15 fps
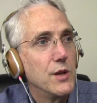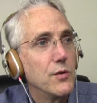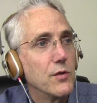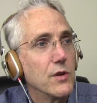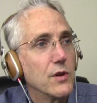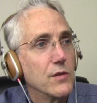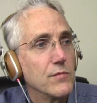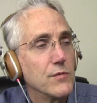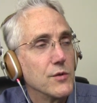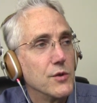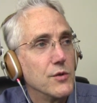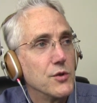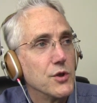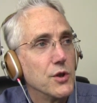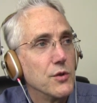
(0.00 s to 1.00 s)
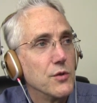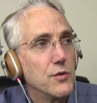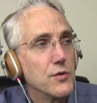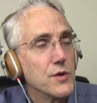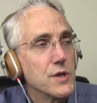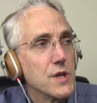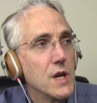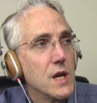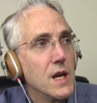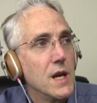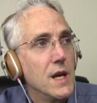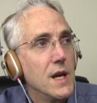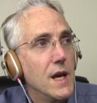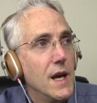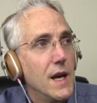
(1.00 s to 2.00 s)
you choose.
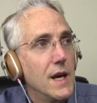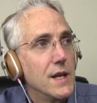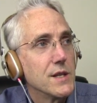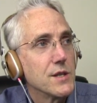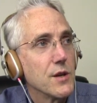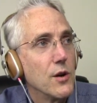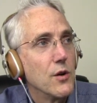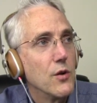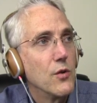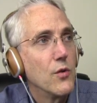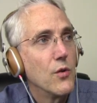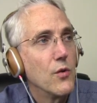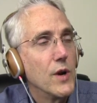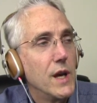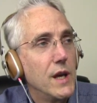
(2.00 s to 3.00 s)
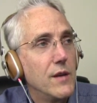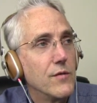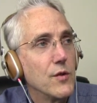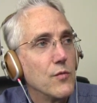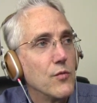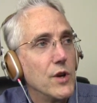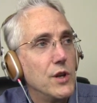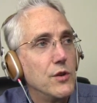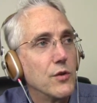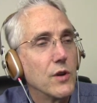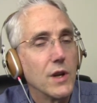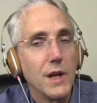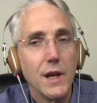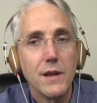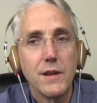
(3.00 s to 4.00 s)
And so even when you
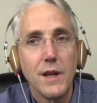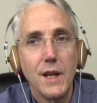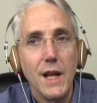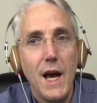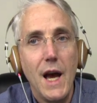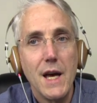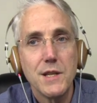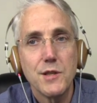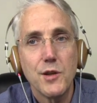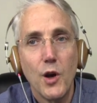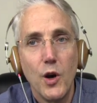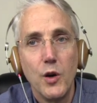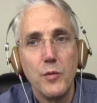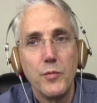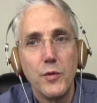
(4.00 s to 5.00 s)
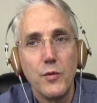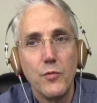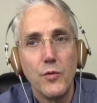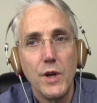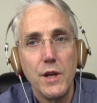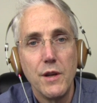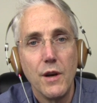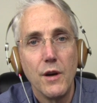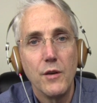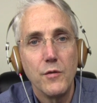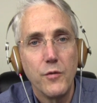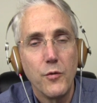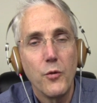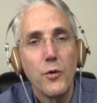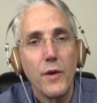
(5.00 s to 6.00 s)
click the last open window
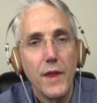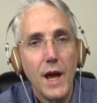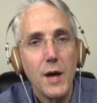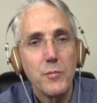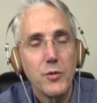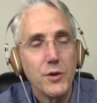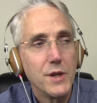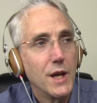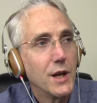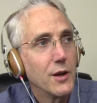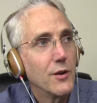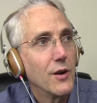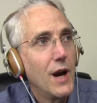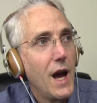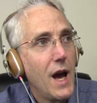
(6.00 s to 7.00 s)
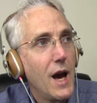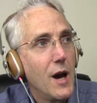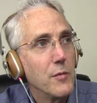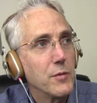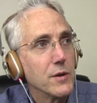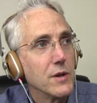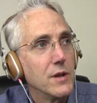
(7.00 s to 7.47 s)
for that particular app,